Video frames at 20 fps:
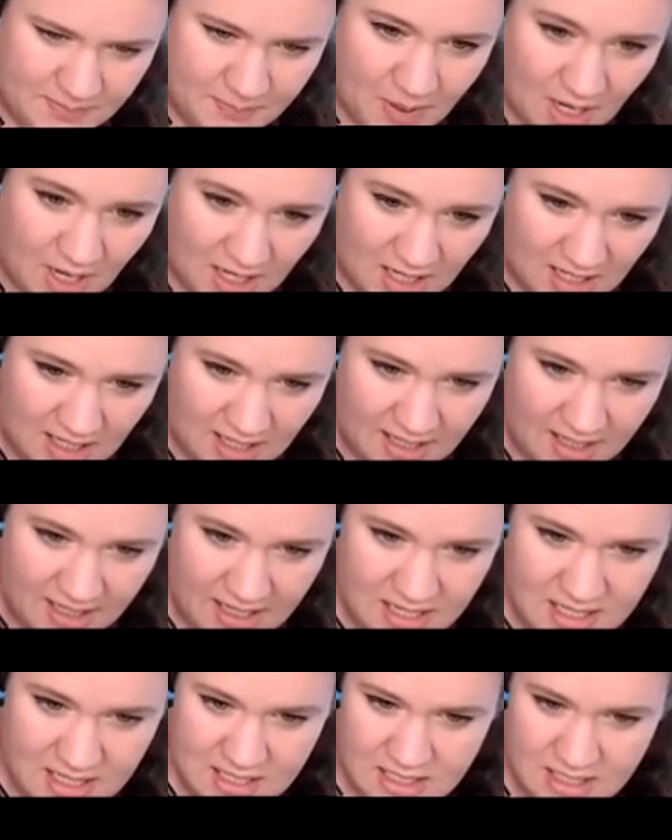
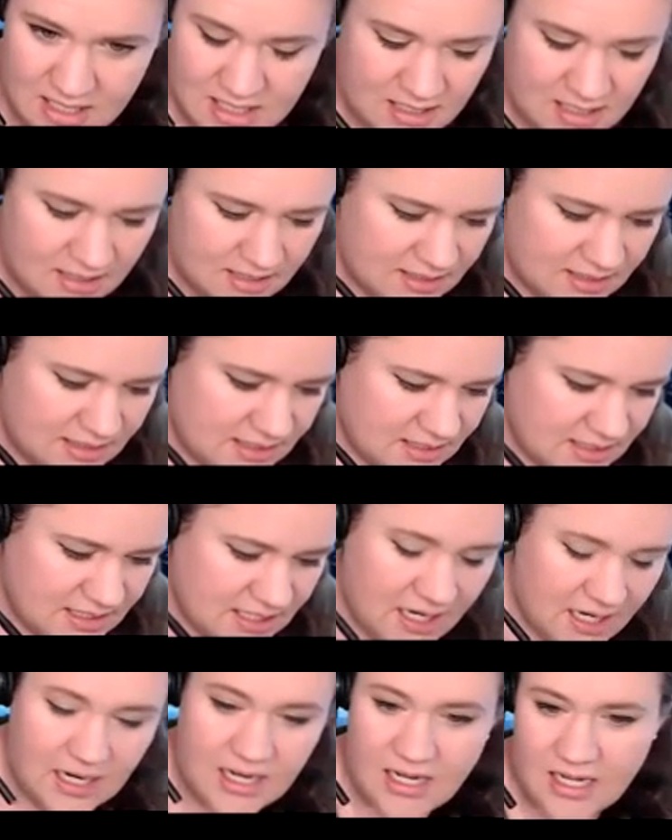pi
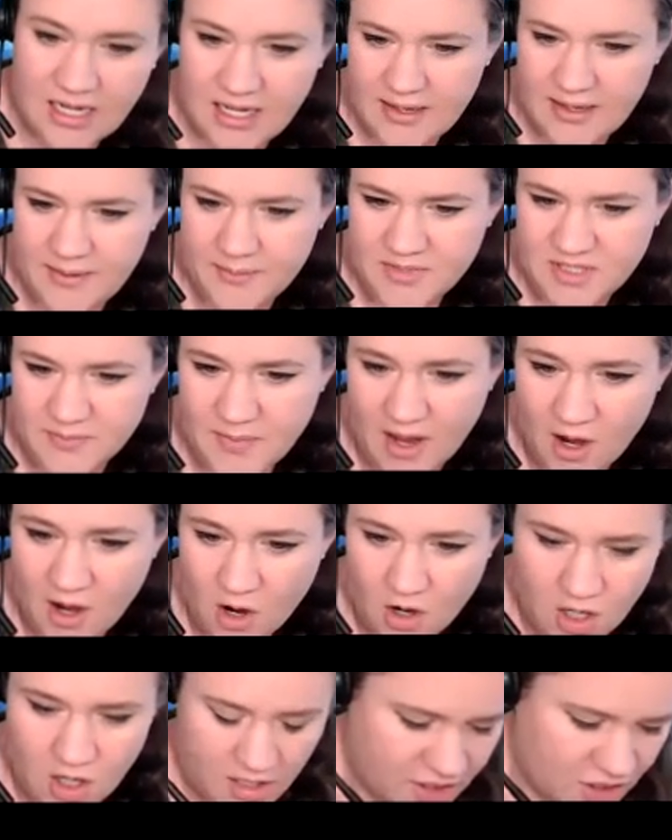times my
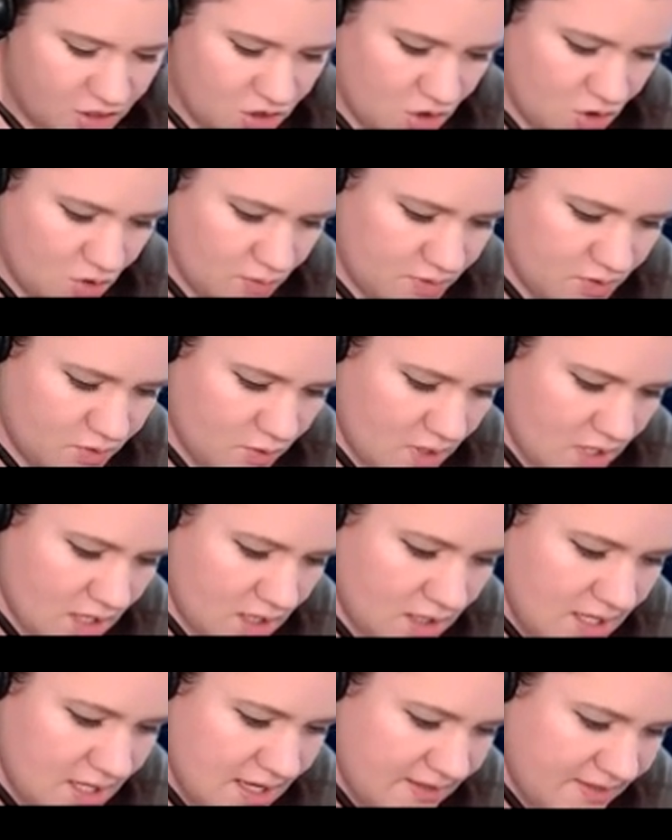r cubed. Well,
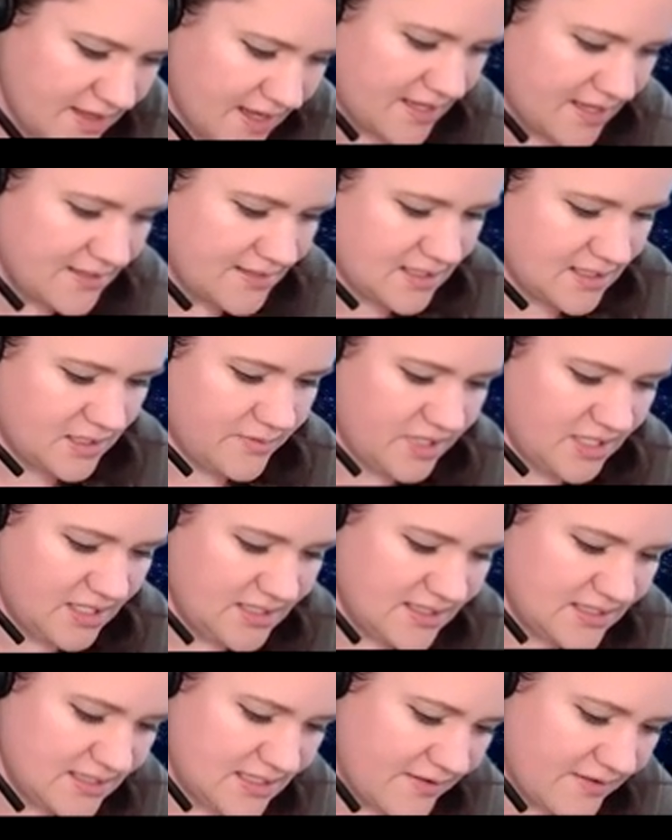that's going to be
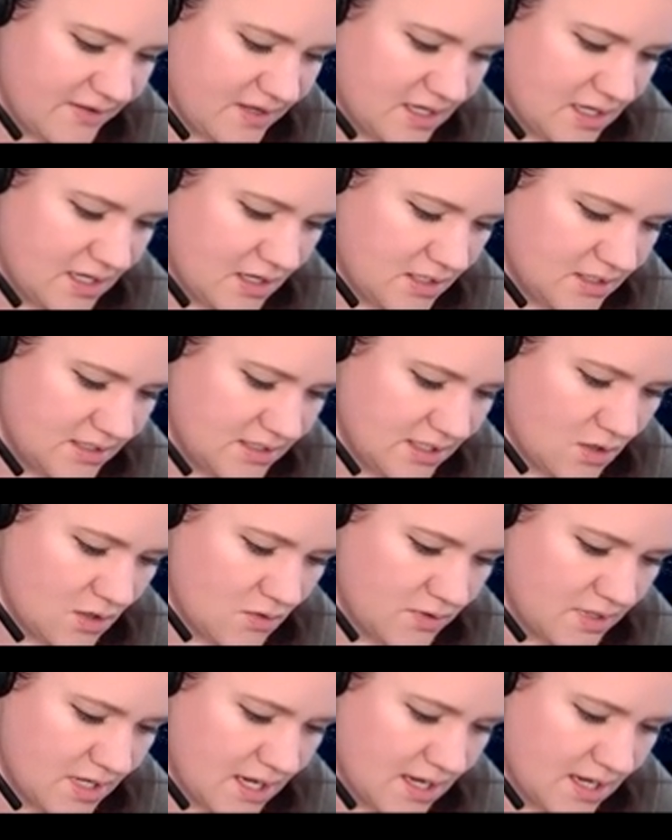
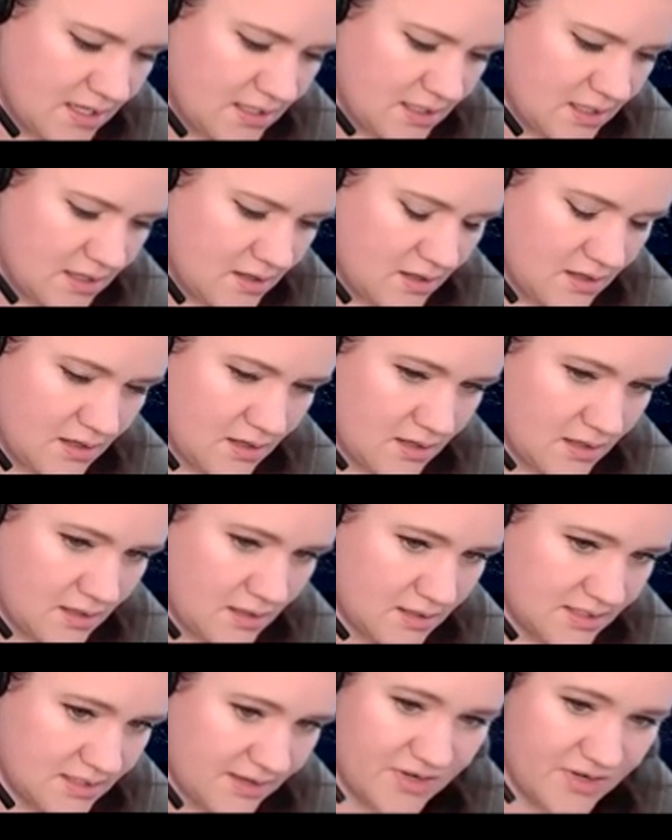
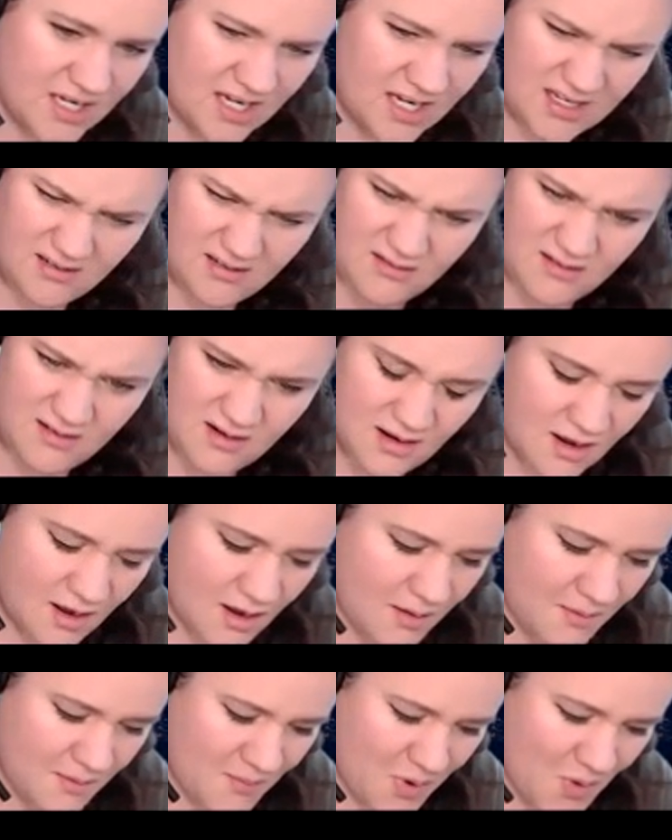
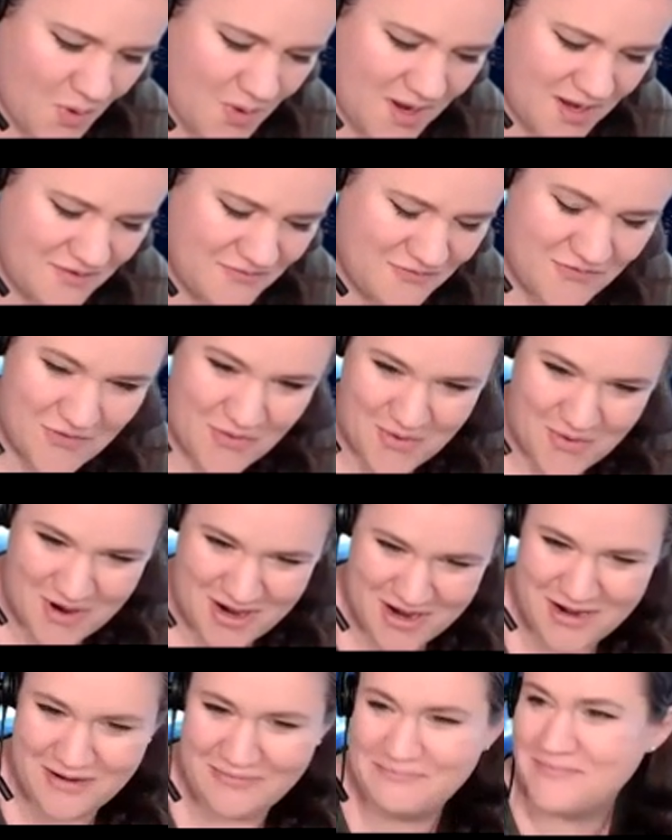
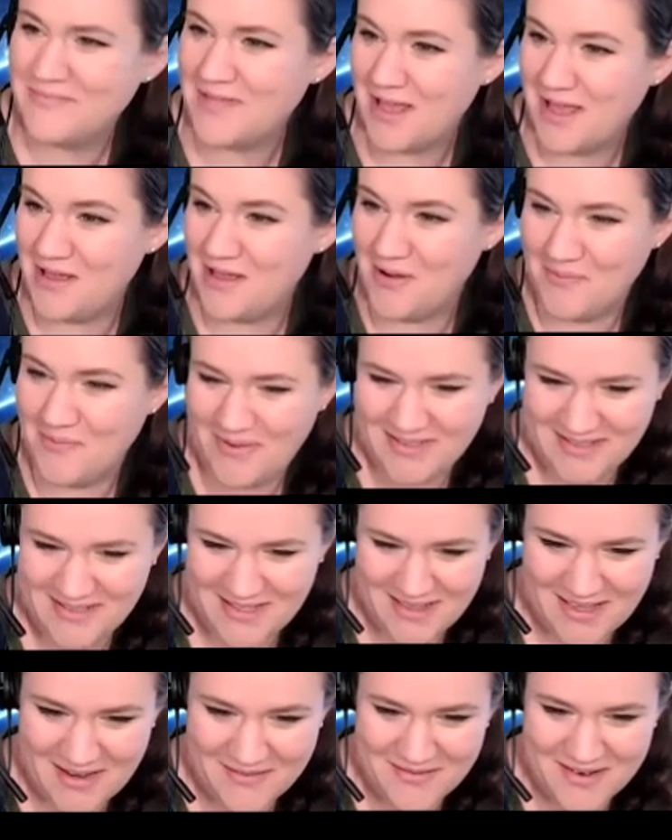70979.4. I hope I said
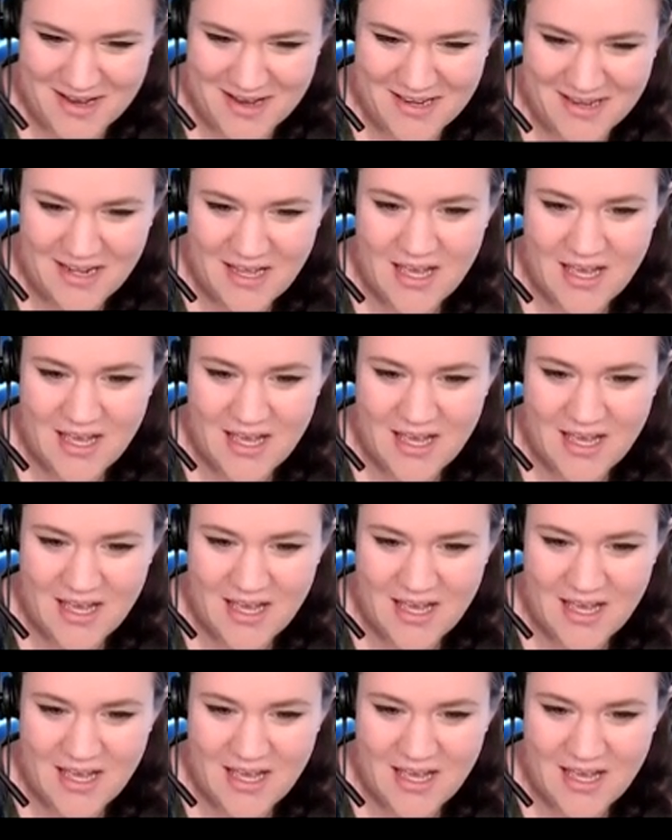that right.